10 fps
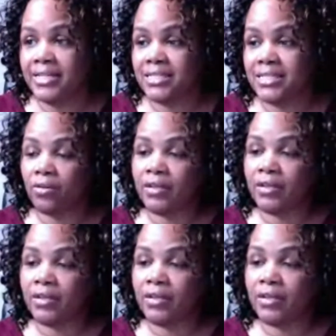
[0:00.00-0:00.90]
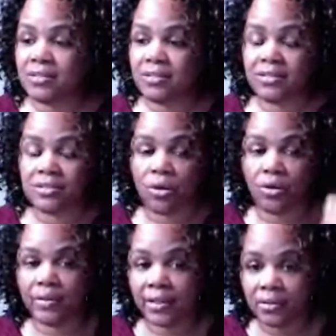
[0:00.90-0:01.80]
It's already fixed. It's
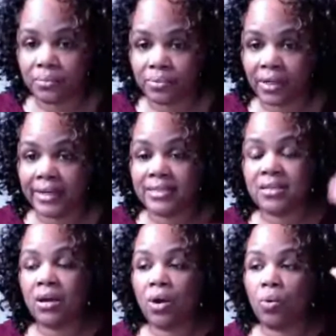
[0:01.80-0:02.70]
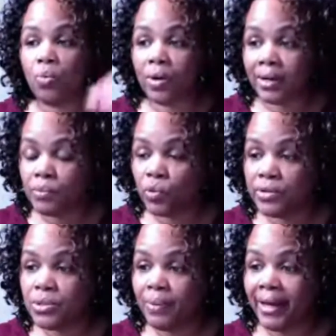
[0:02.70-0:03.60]
already in the price, what I'm
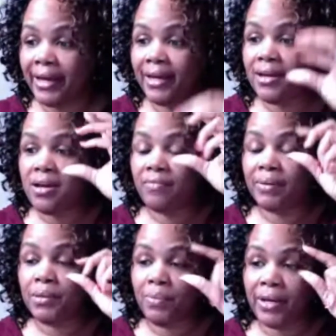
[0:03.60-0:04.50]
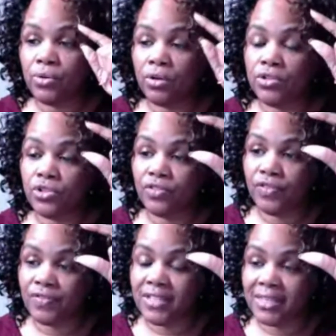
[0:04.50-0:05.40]
going to pay. If I'm going to pay you
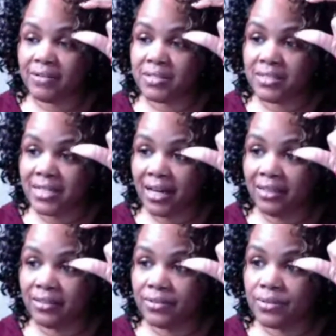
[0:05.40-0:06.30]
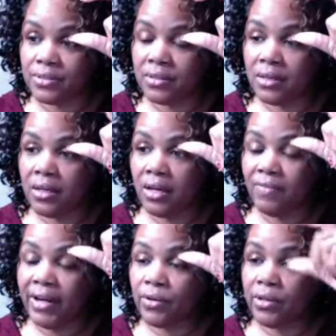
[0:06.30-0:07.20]
$150,000,
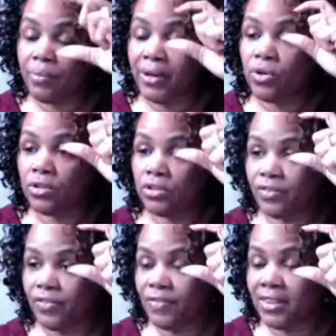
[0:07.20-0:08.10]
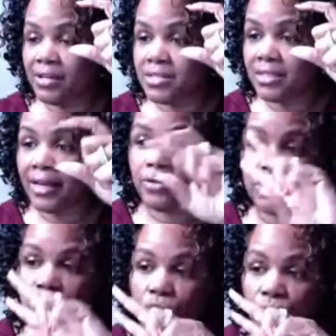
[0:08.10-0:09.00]
if I agree to pay you
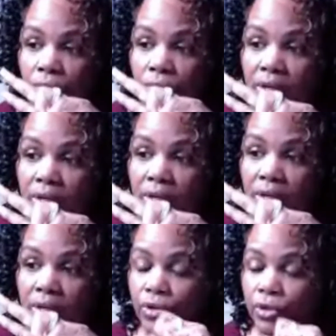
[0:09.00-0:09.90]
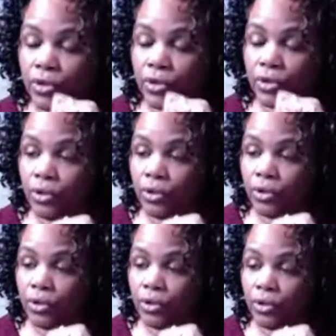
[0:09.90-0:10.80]
$150,000 in 2 years for your property,
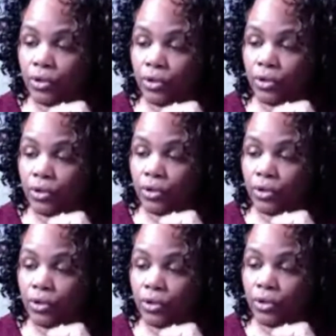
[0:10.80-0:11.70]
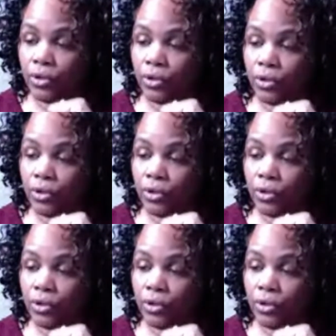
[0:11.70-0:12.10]
that's what I'm going to pay.